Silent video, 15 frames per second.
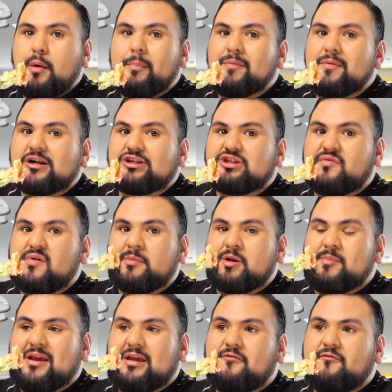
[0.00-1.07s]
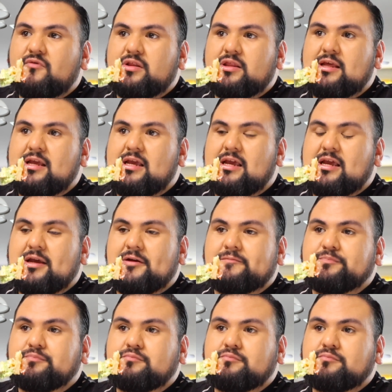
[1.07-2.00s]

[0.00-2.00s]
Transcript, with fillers: But I'm not sure if I'm gonna make it for the